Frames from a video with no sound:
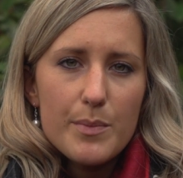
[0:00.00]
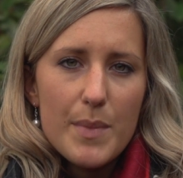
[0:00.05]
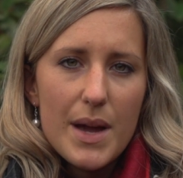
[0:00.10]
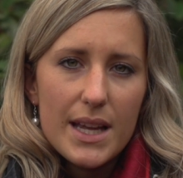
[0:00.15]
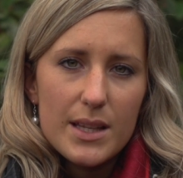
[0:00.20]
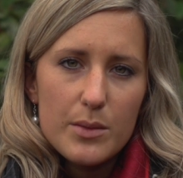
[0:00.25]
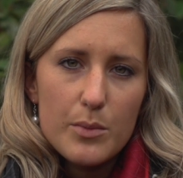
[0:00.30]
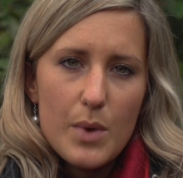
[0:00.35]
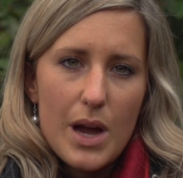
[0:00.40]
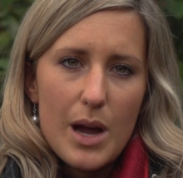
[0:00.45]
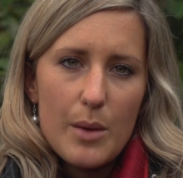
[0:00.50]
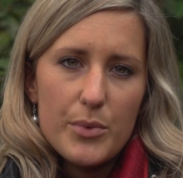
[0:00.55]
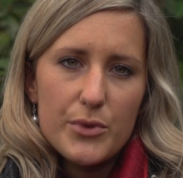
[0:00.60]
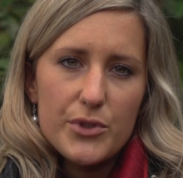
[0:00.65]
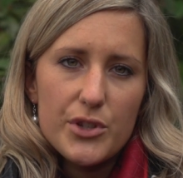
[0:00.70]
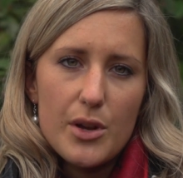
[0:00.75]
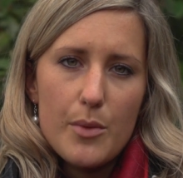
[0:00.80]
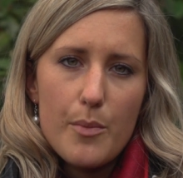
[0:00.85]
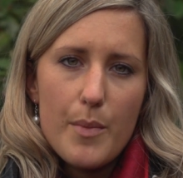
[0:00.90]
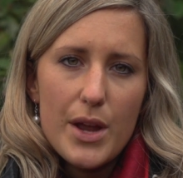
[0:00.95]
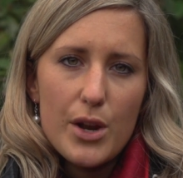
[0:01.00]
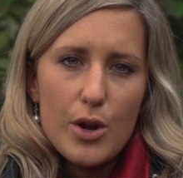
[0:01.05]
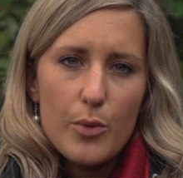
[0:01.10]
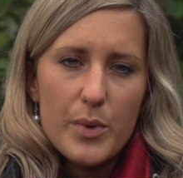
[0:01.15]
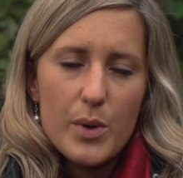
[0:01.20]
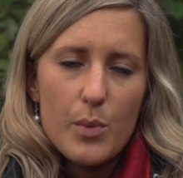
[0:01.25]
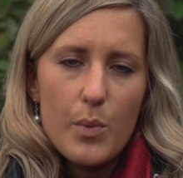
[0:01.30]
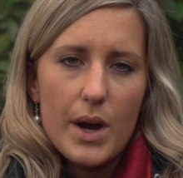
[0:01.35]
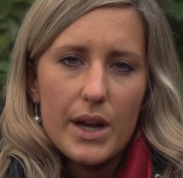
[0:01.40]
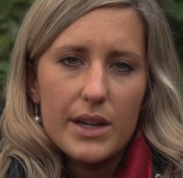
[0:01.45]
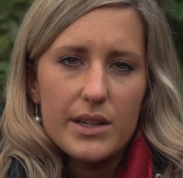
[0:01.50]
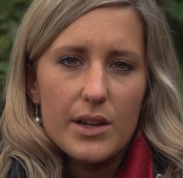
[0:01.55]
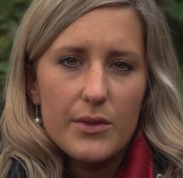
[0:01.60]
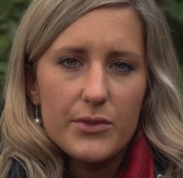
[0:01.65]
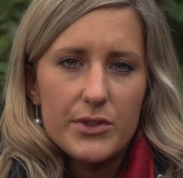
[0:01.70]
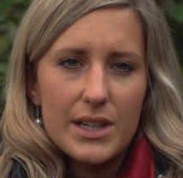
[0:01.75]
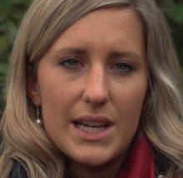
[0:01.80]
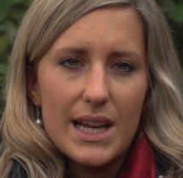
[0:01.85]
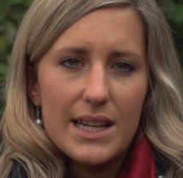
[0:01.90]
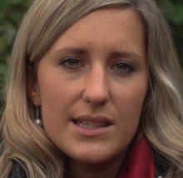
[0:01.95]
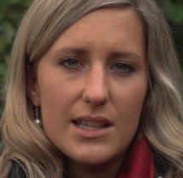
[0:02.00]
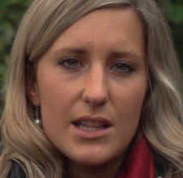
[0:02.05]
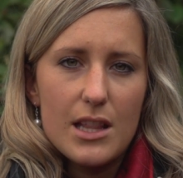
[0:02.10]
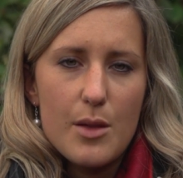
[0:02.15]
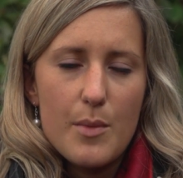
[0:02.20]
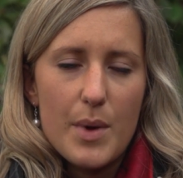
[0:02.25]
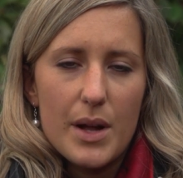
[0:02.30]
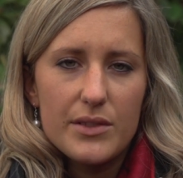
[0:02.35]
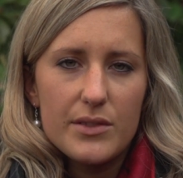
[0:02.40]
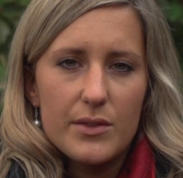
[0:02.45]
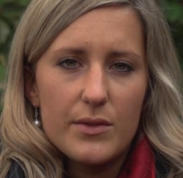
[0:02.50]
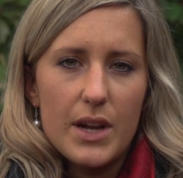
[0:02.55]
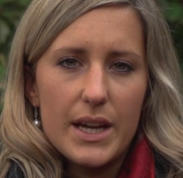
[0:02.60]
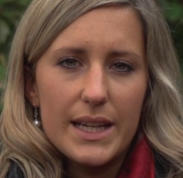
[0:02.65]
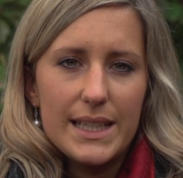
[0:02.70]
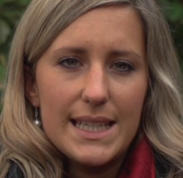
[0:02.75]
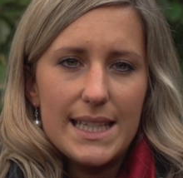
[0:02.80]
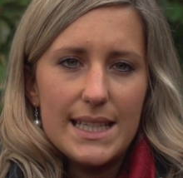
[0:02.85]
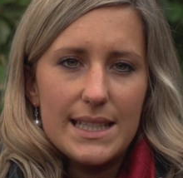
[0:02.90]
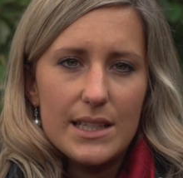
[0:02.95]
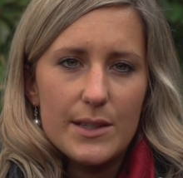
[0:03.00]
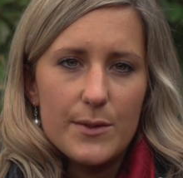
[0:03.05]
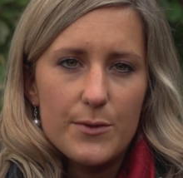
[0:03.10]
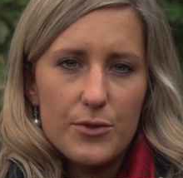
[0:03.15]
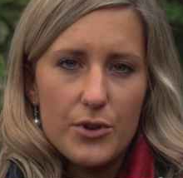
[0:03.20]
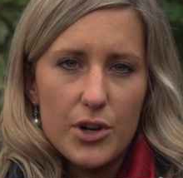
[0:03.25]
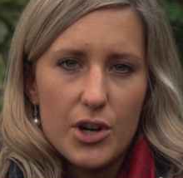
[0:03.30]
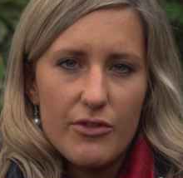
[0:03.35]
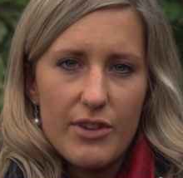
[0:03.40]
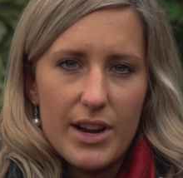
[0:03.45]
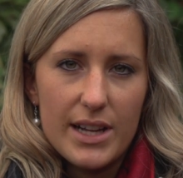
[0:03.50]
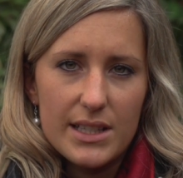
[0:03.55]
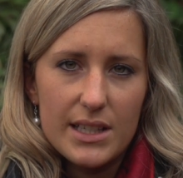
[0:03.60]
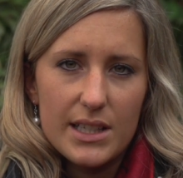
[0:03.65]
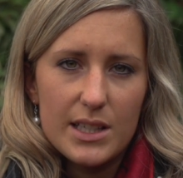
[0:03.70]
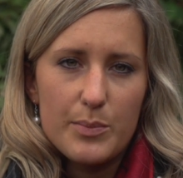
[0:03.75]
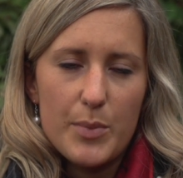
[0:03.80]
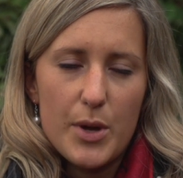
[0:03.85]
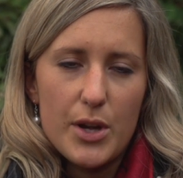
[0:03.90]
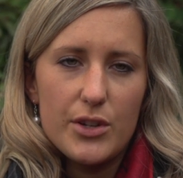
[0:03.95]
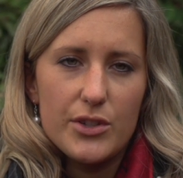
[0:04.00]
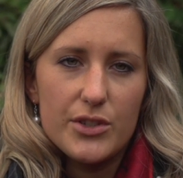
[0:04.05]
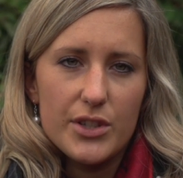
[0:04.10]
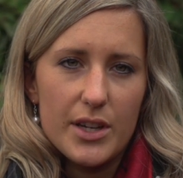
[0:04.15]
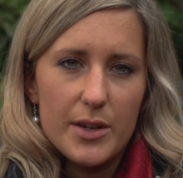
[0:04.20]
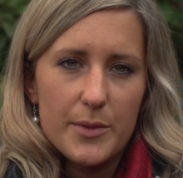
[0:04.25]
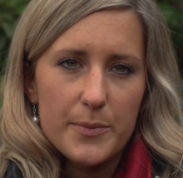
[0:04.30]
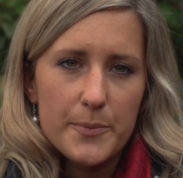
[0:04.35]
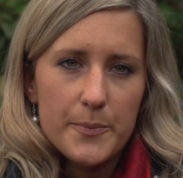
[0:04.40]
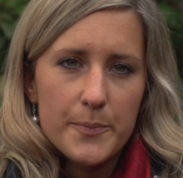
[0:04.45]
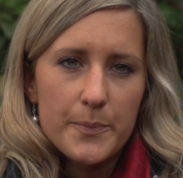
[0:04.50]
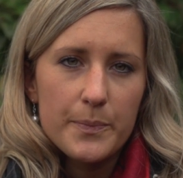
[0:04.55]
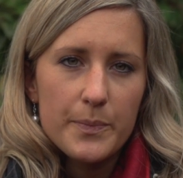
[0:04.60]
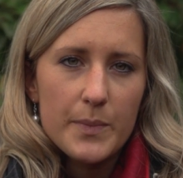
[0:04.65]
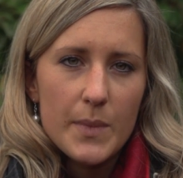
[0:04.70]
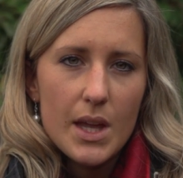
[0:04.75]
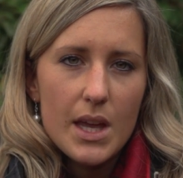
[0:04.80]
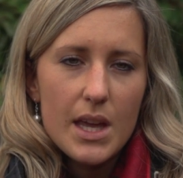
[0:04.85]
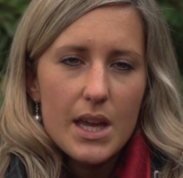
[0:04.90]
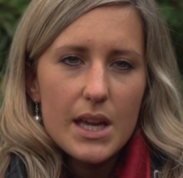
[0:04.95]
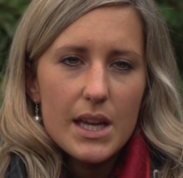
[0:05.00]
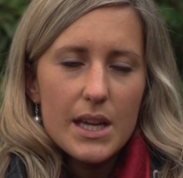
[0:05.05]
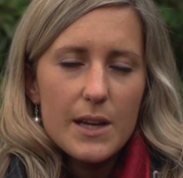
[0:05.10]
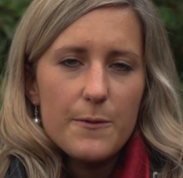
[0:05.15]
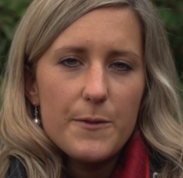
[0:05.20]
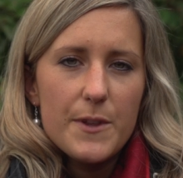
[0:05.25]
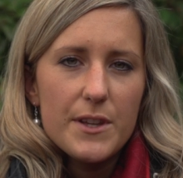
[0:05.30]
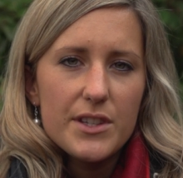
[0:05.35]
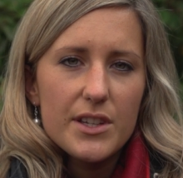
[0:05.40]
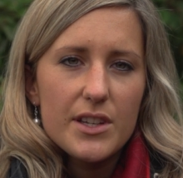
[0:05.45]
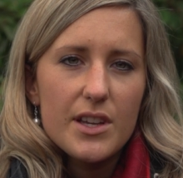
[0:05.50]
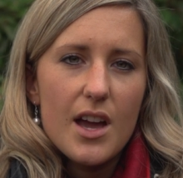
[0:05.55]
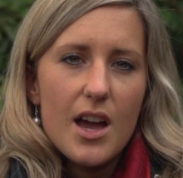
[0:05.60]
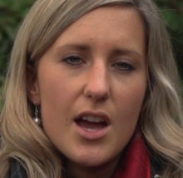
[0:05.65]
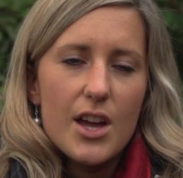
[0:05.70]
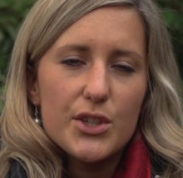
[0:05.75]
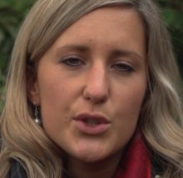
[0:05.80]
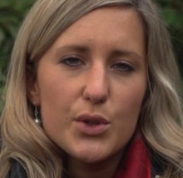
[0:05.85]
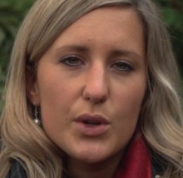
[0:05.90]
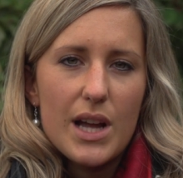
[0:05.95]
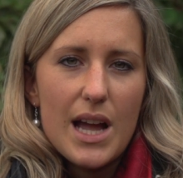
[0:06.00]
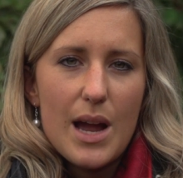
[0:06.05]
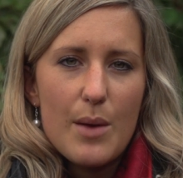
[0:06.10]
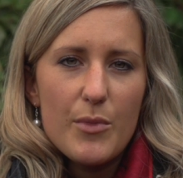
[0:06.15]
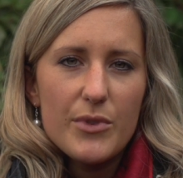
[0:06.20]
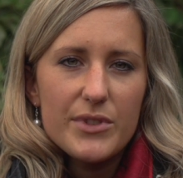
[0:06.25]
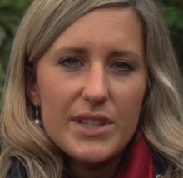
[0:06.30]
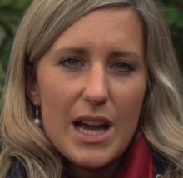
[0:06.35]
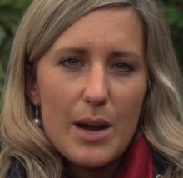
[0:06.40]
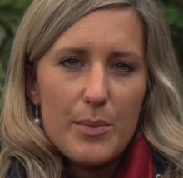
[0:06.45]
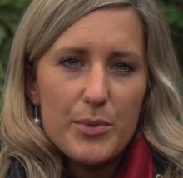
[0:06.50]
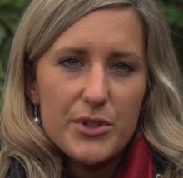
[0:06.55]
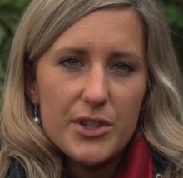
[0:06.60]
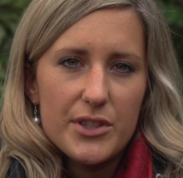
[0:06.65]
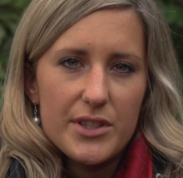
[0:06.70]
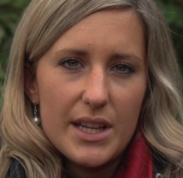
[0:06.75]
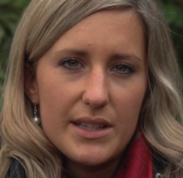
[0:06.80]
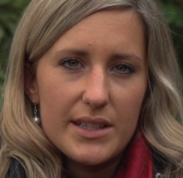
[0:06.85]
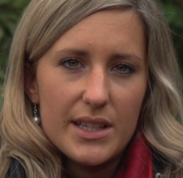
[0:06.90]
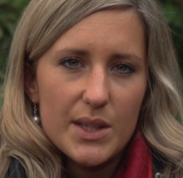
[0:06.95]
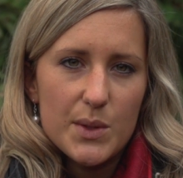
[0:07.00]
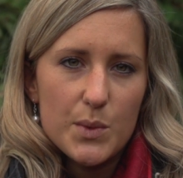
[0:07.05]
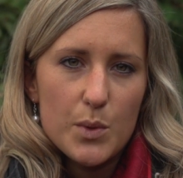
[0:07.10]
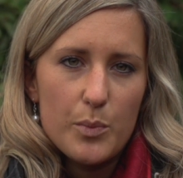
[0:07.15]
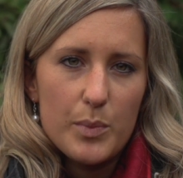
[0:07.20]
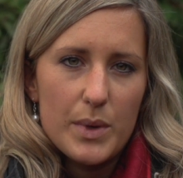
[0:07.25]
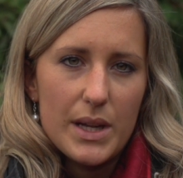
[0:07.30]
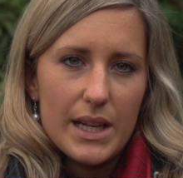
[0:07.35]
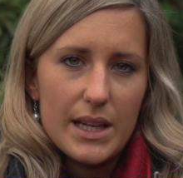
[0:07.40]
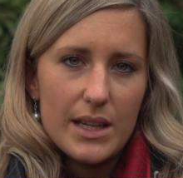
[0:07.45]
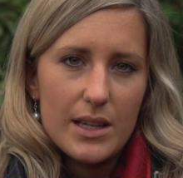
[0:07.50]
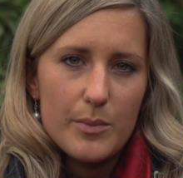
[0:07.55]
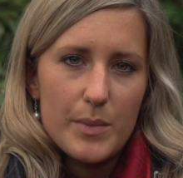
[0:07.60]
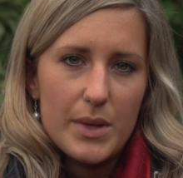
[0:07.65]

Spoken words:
maximum aperture may not be wide enough to let in the amount of light needed for a correct exposure. If this occurs, your camera's aperture settings will blink,